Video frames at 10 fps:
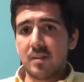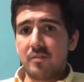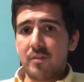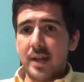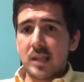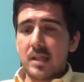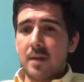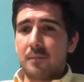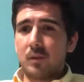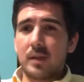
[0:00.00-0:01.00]
For
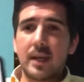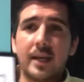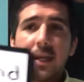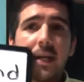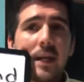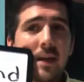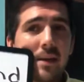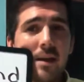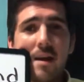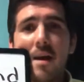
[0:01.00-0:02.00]
example, in
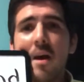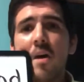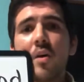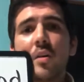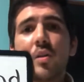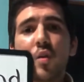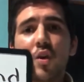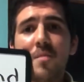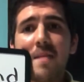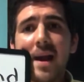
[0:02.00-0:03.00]
here, do
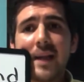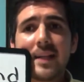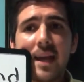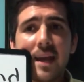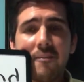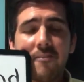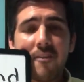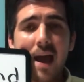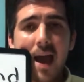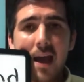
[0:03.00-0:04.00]
you mind
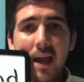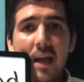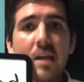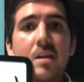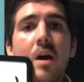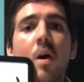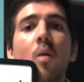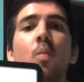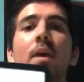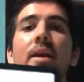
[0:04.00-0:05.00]
if
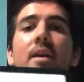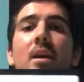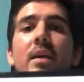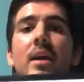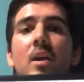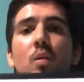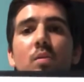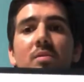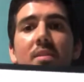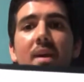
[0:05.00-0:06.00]
we are gonna
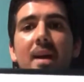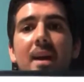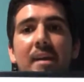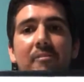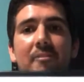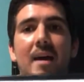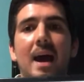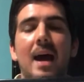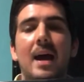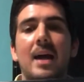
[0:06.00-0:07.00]
use if
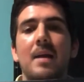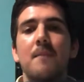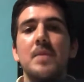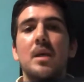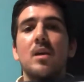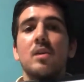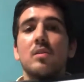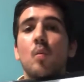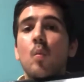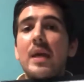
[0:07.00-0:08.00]

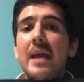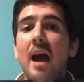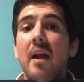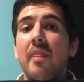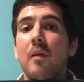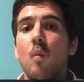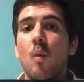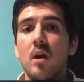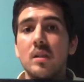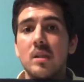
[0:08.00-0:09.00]
because we are the
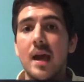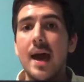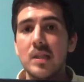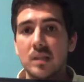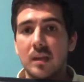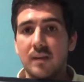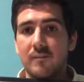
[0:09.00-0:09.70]
ones asking